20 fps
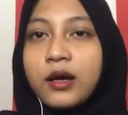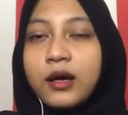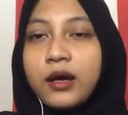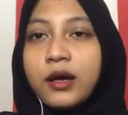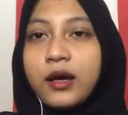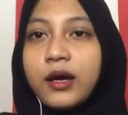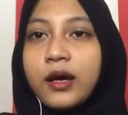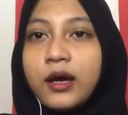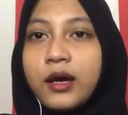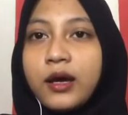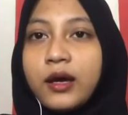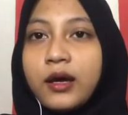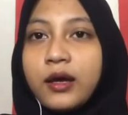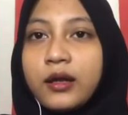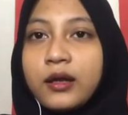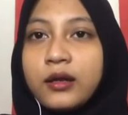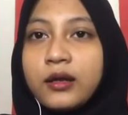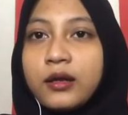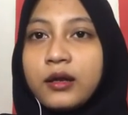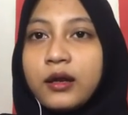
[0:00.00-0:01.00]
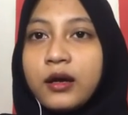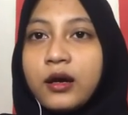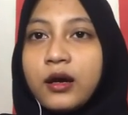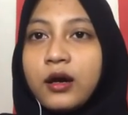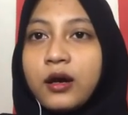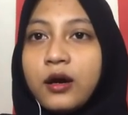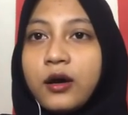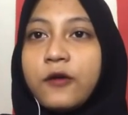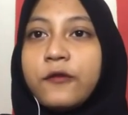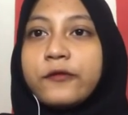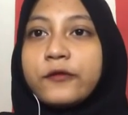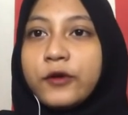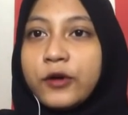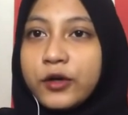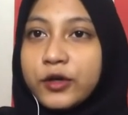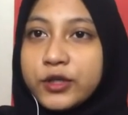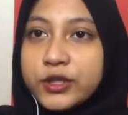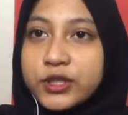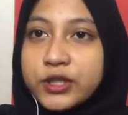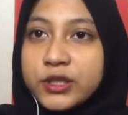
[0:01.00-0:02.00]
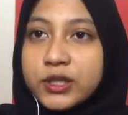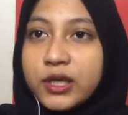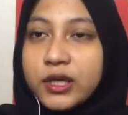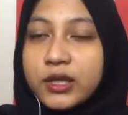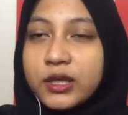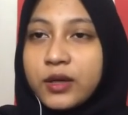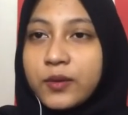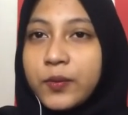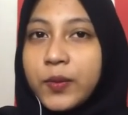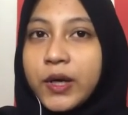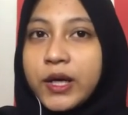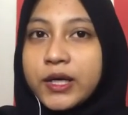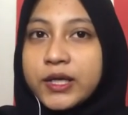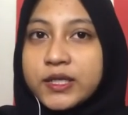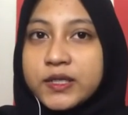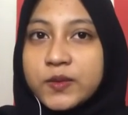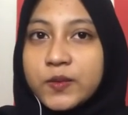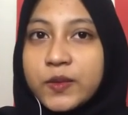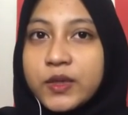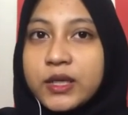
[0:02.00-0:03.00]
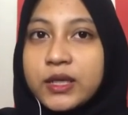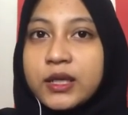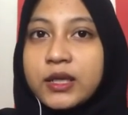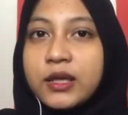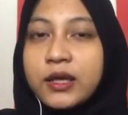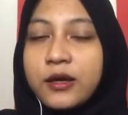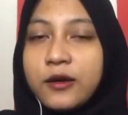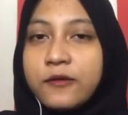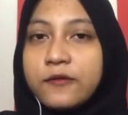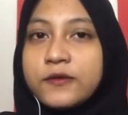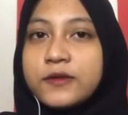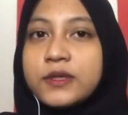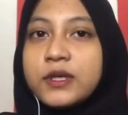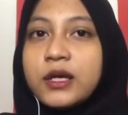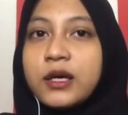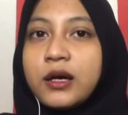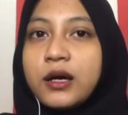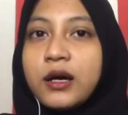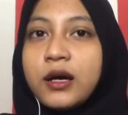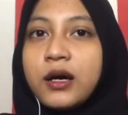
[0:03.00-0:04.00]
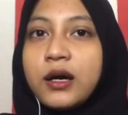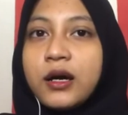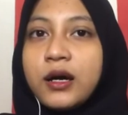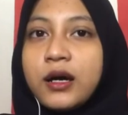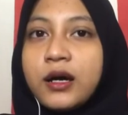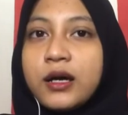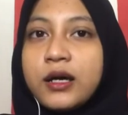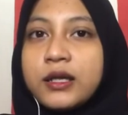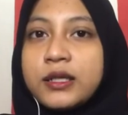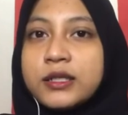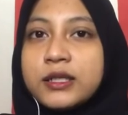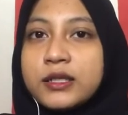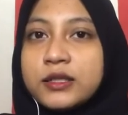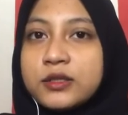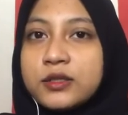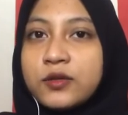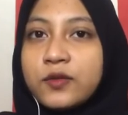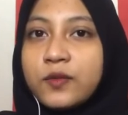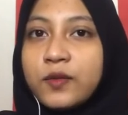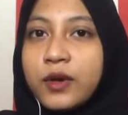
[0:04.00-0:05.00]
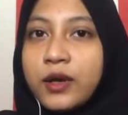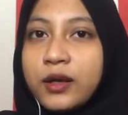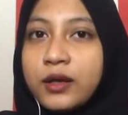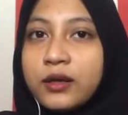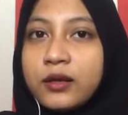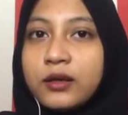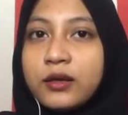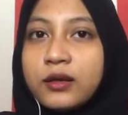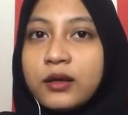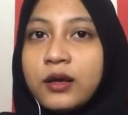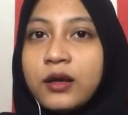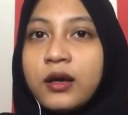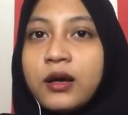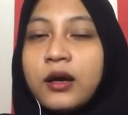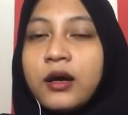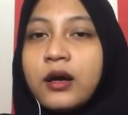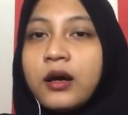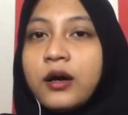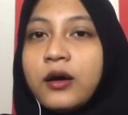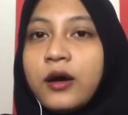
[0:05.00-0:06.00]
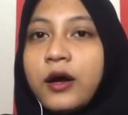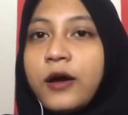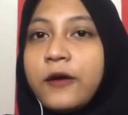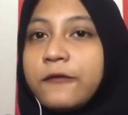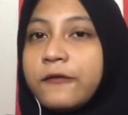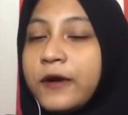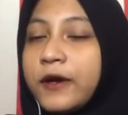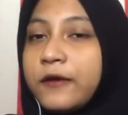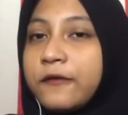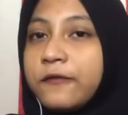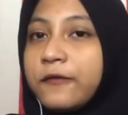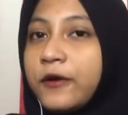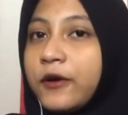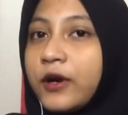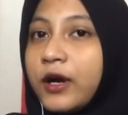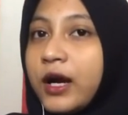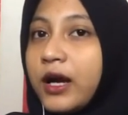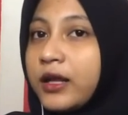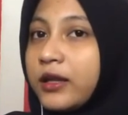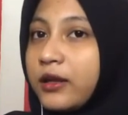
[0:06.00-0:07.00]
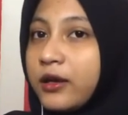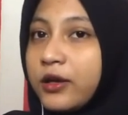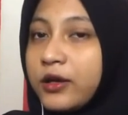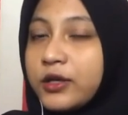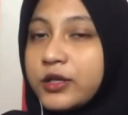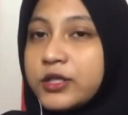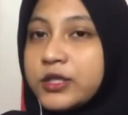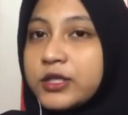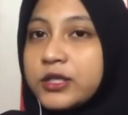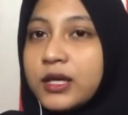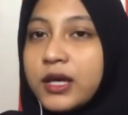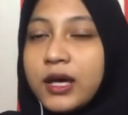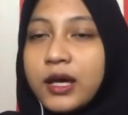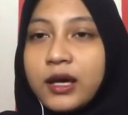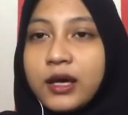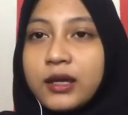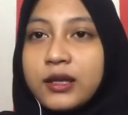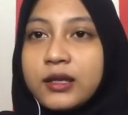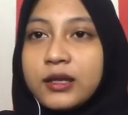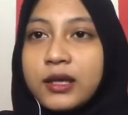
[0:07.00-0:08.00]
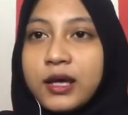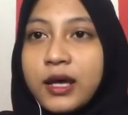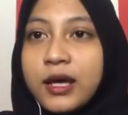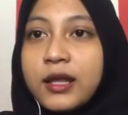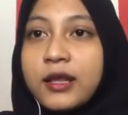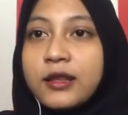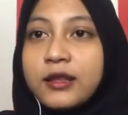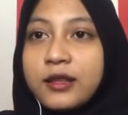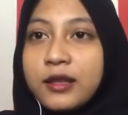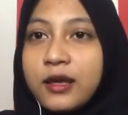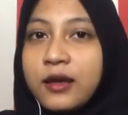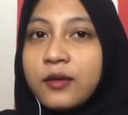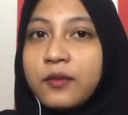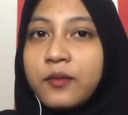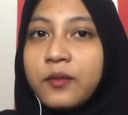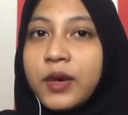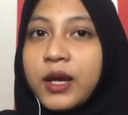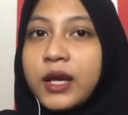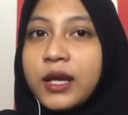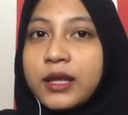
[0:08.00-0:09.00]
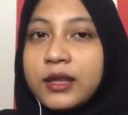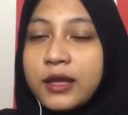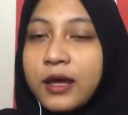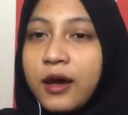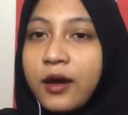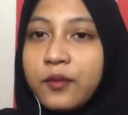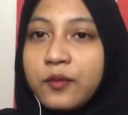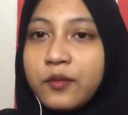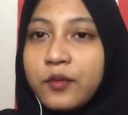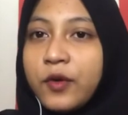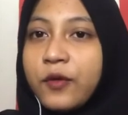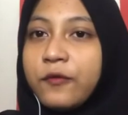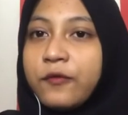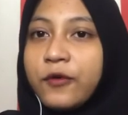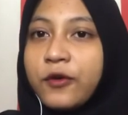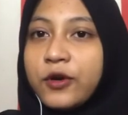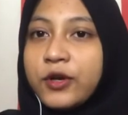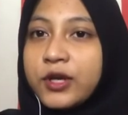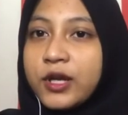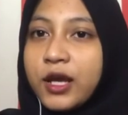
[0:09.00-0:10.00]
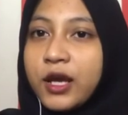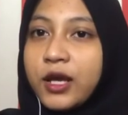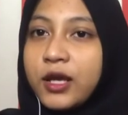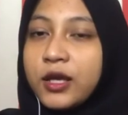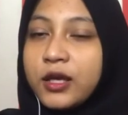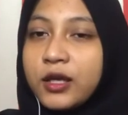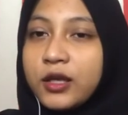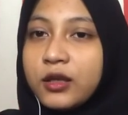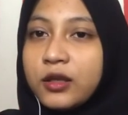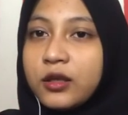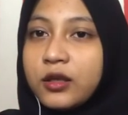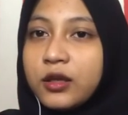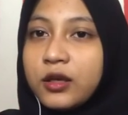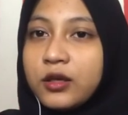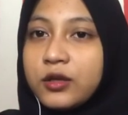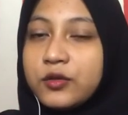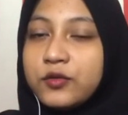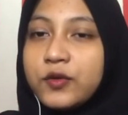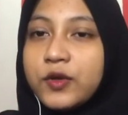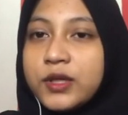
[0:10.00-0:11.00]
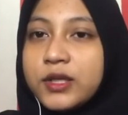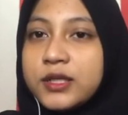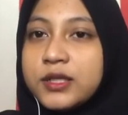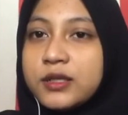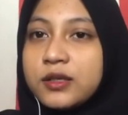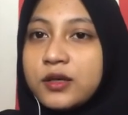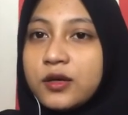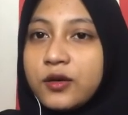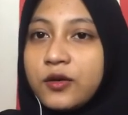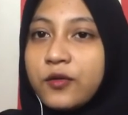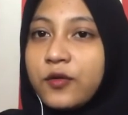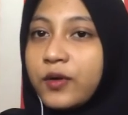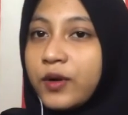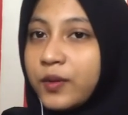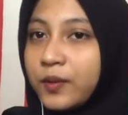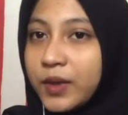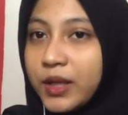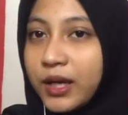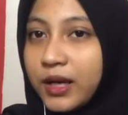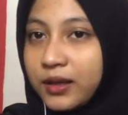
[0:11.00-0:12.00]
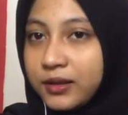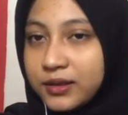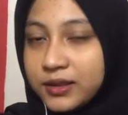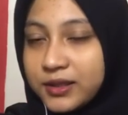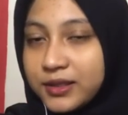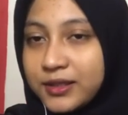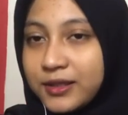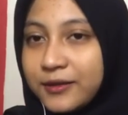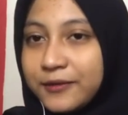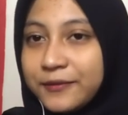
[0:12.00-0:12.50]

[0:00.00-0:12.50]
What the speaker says: and of course the punishment gives a deterrent effect for others and can think many times before they do the criminals.